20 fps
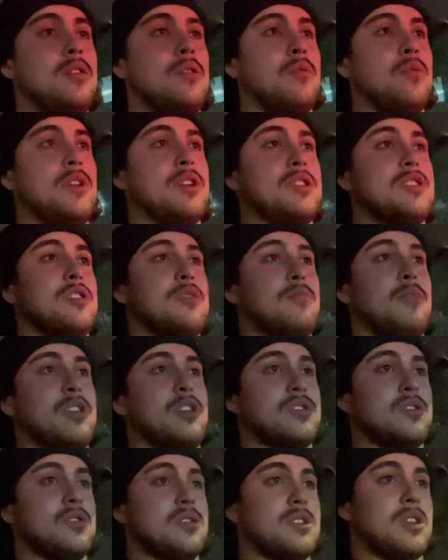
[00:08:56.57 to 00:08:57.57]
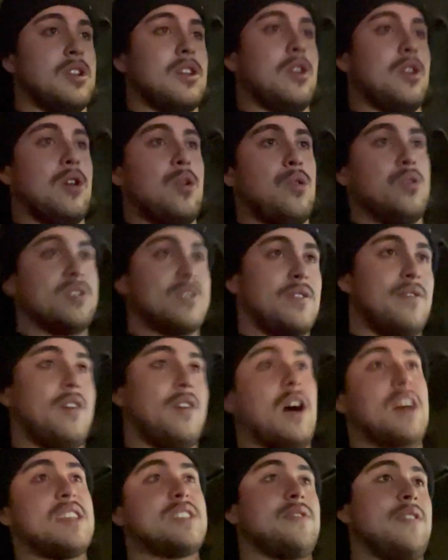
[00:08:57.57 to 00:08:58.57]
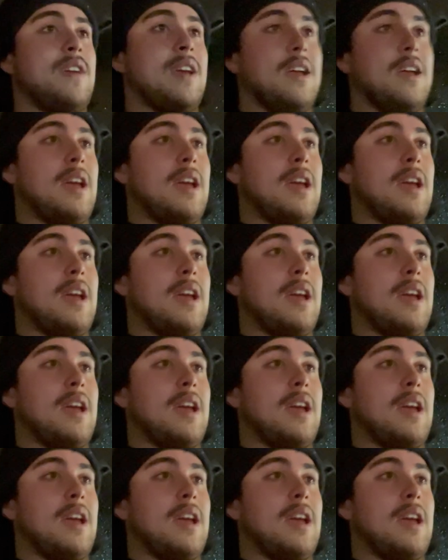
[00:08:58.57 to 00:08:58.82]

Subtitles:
when it's in your muscles, it holds a phosphate,